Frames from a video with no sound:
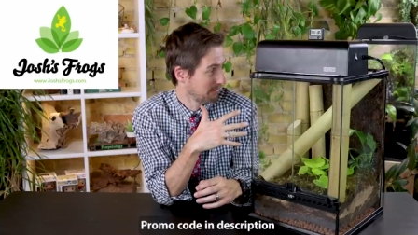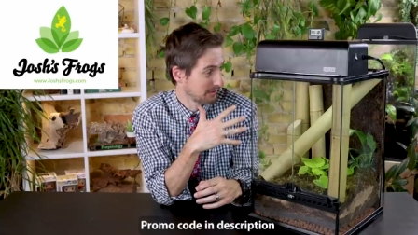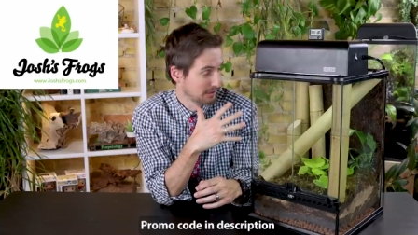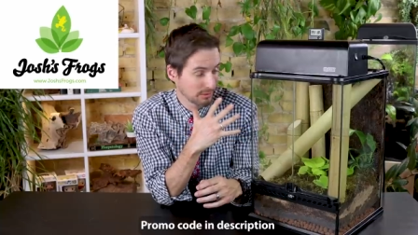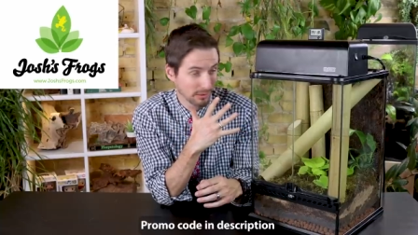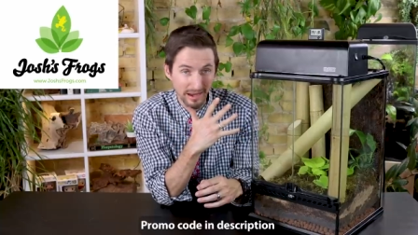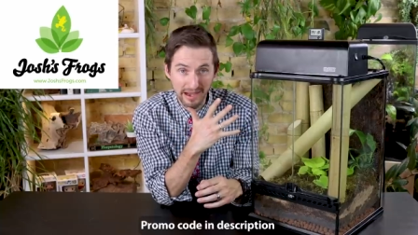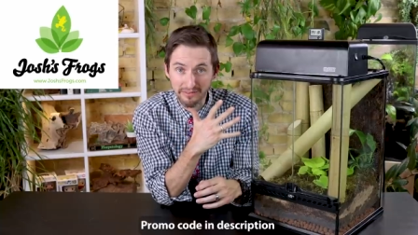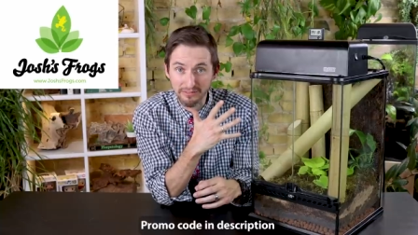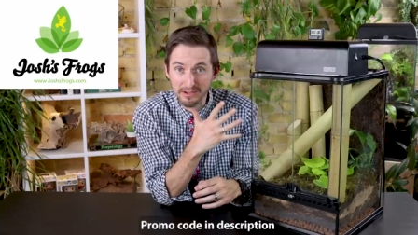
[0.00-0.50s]
you
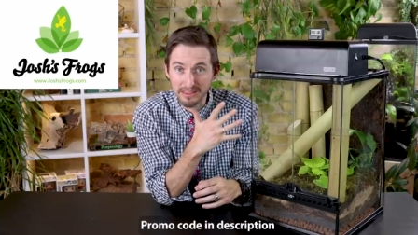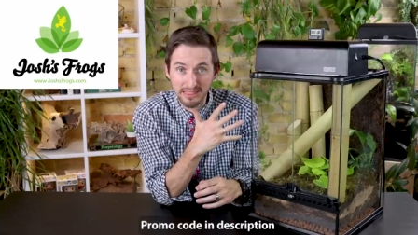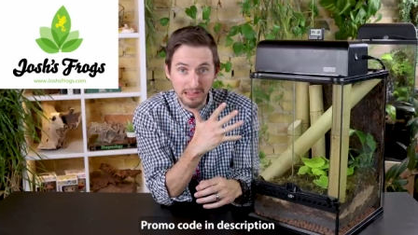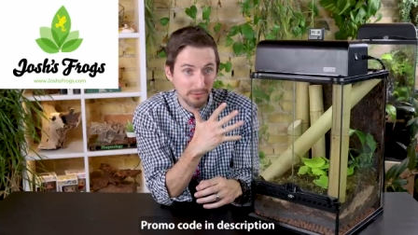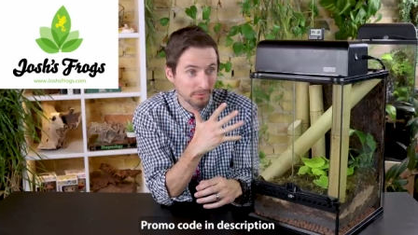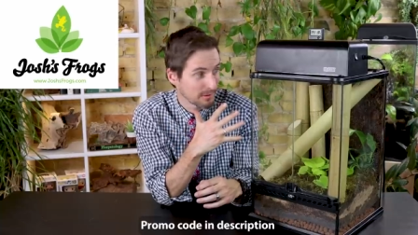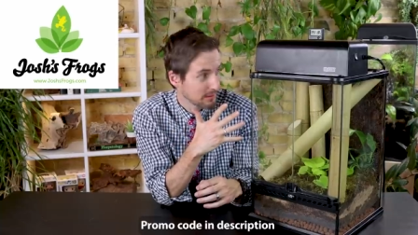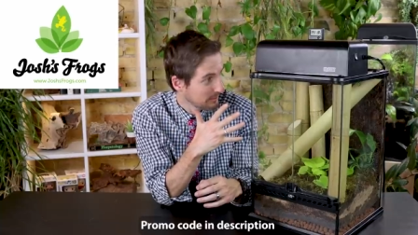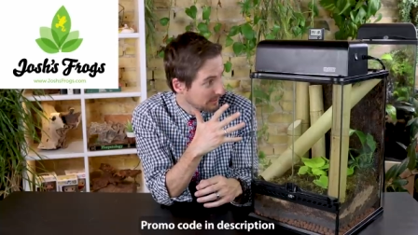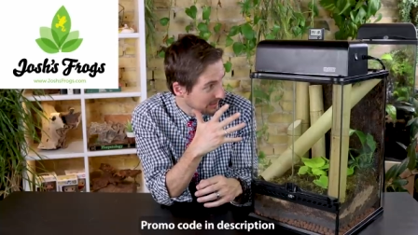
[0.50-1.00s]
know,
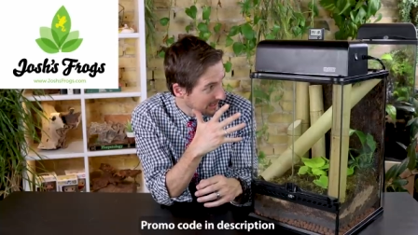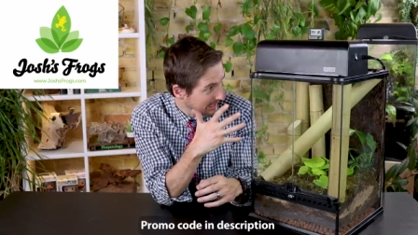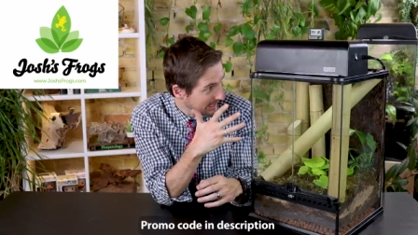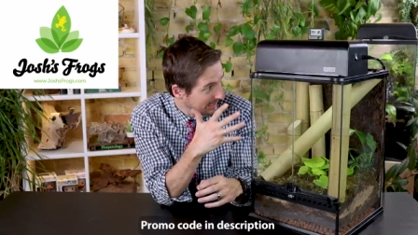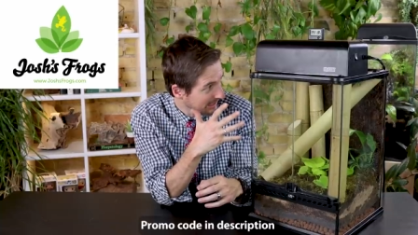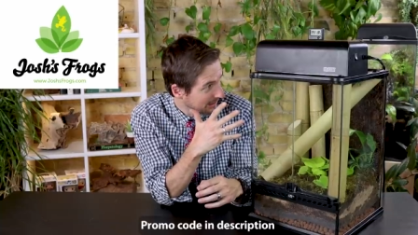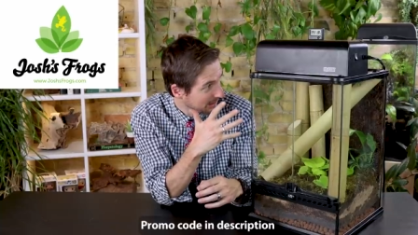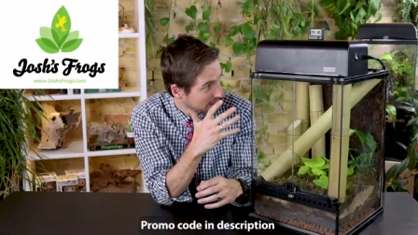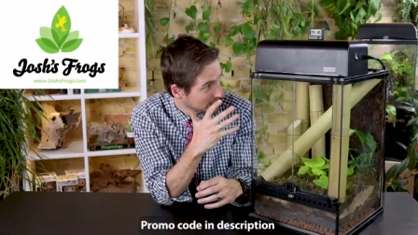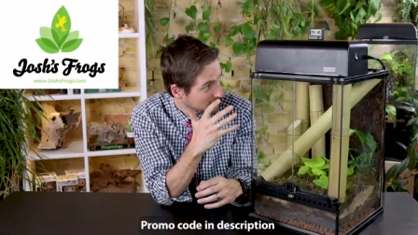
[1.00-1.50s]
everything we would
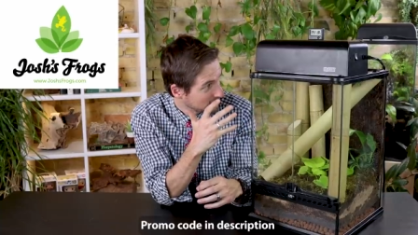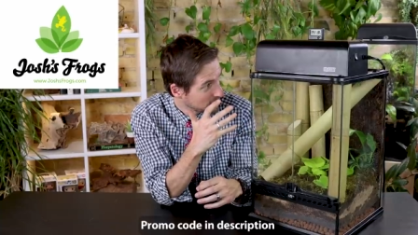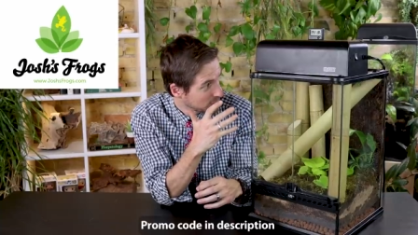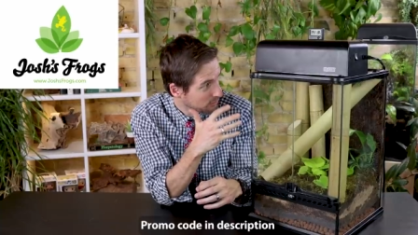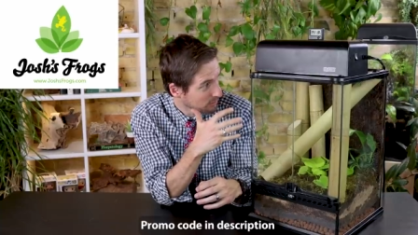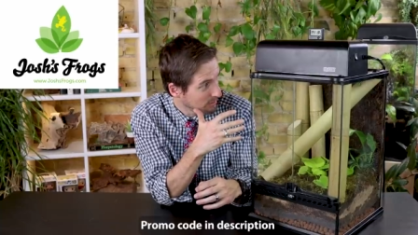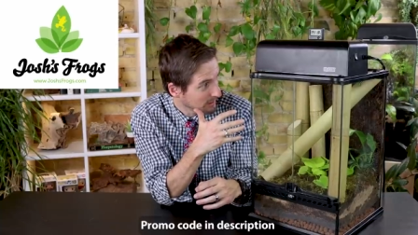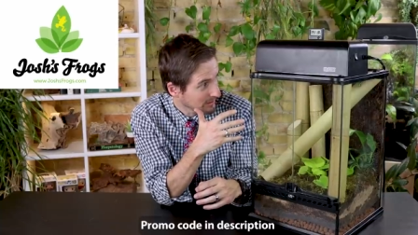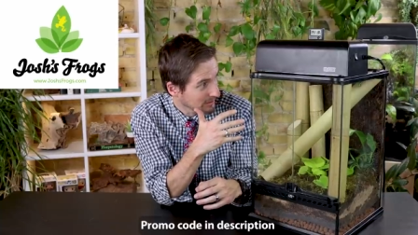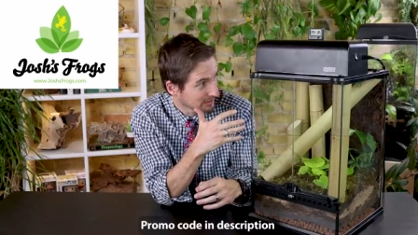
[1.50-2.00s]
need
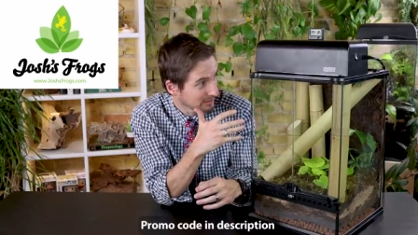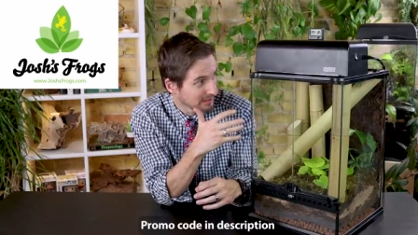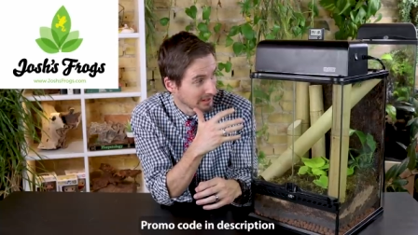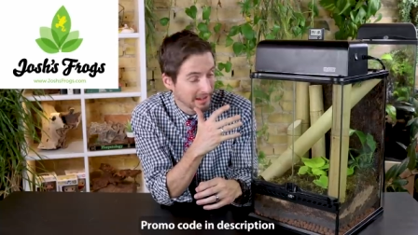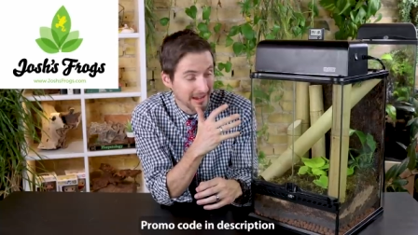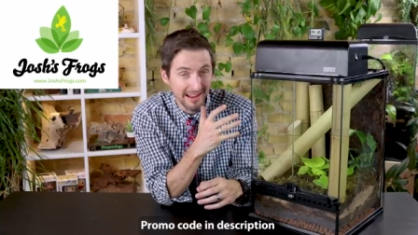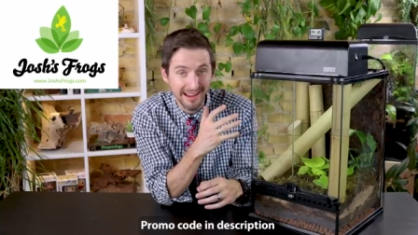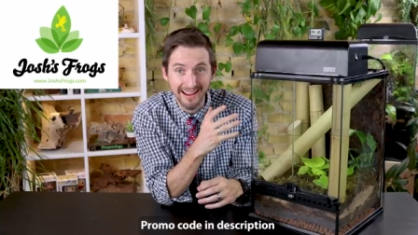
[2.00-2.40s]
to build